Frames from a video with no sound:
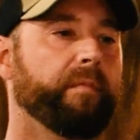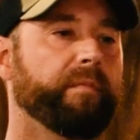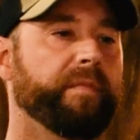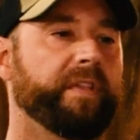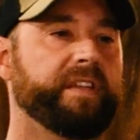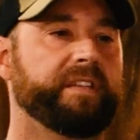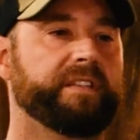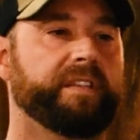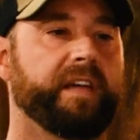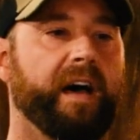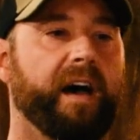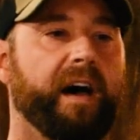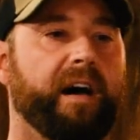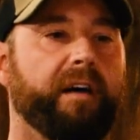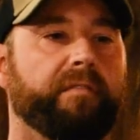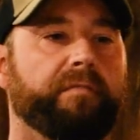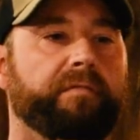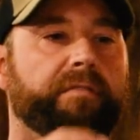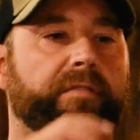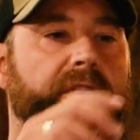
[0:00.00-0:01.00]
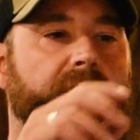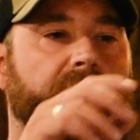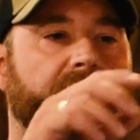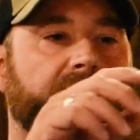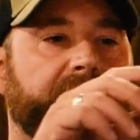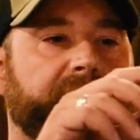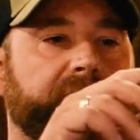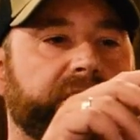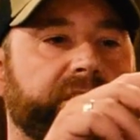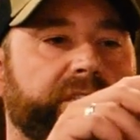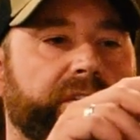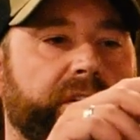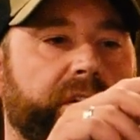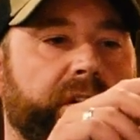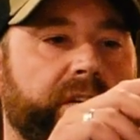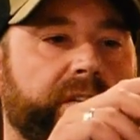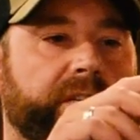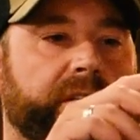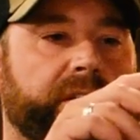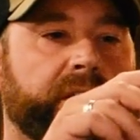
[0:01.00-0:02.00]
These have an
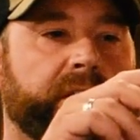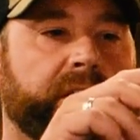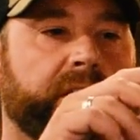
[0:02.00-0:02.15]
insert,